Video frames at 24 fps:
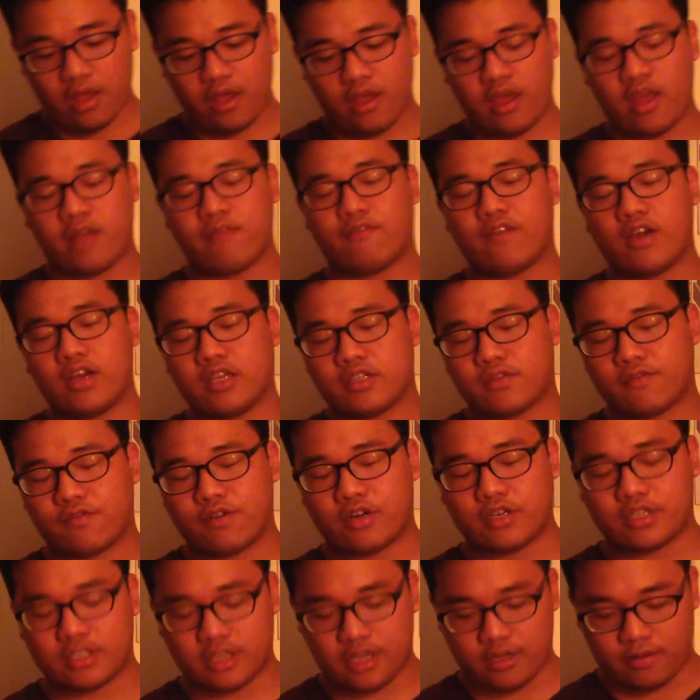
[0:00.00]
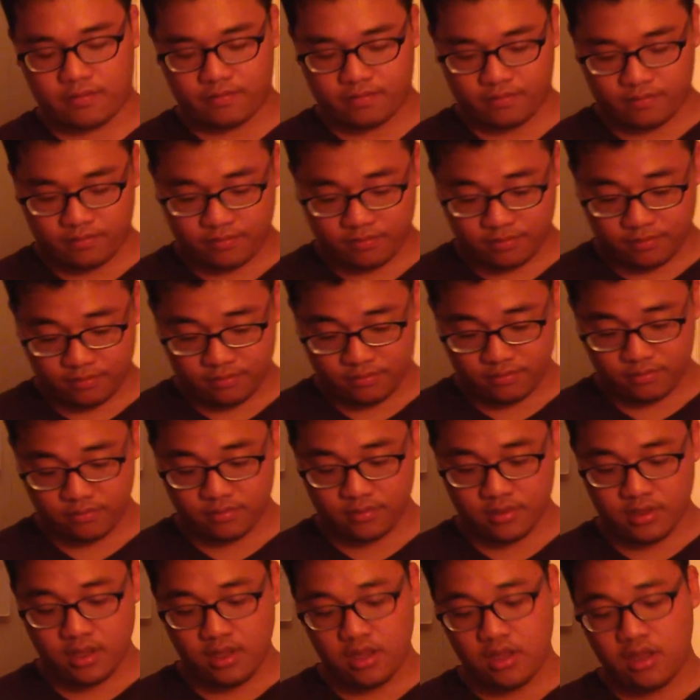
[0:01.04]
and vice versa.
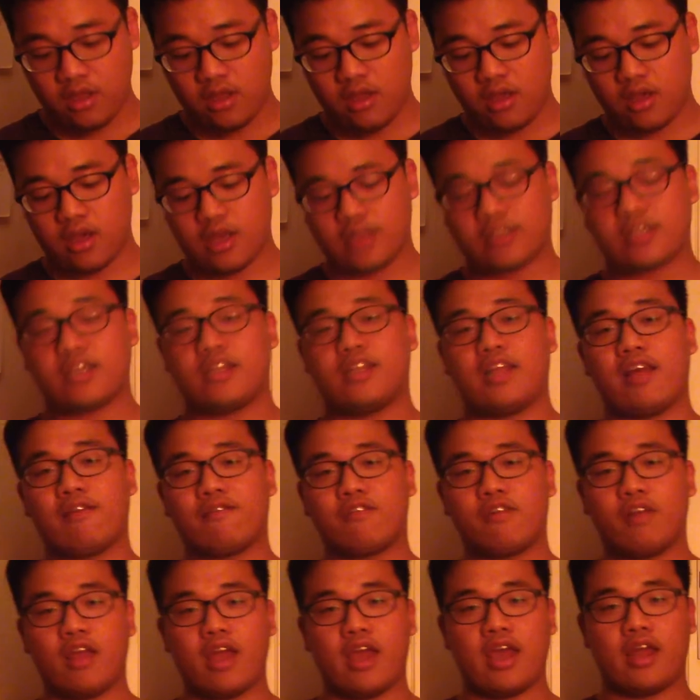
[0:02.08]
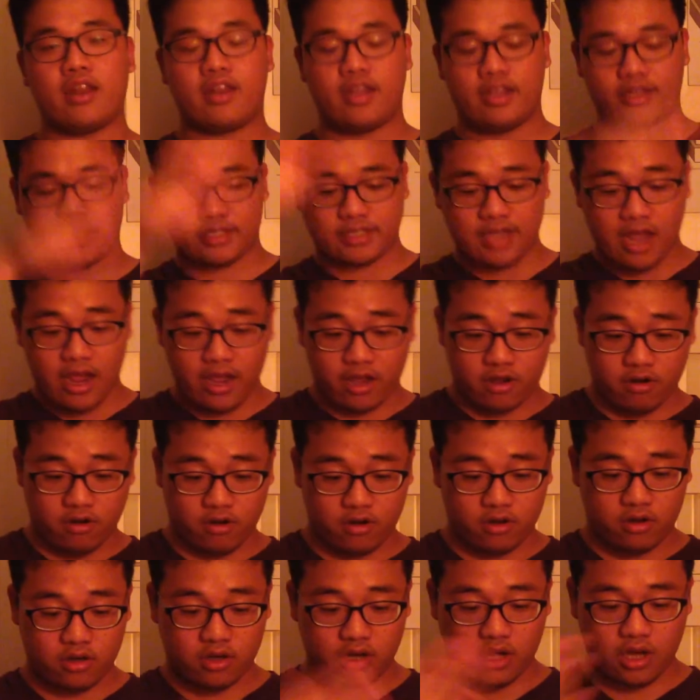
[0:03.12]
It's a never-ending
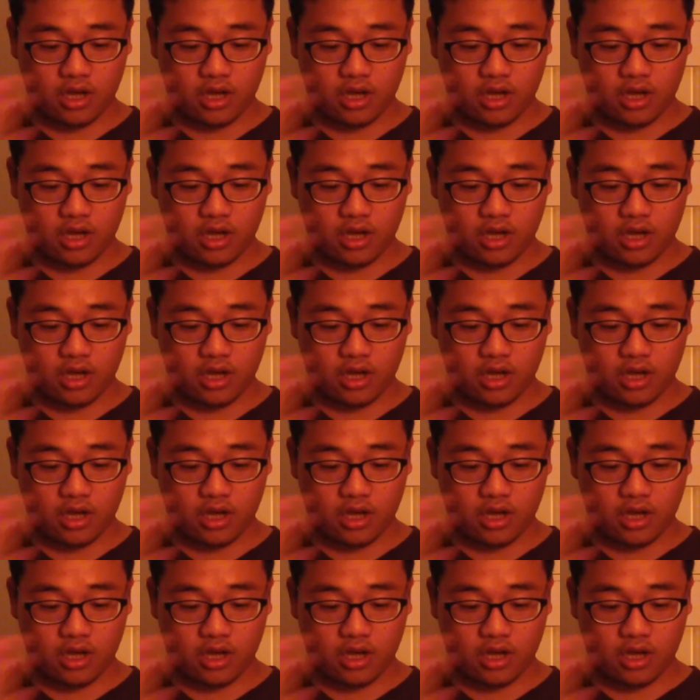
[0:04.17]
cycle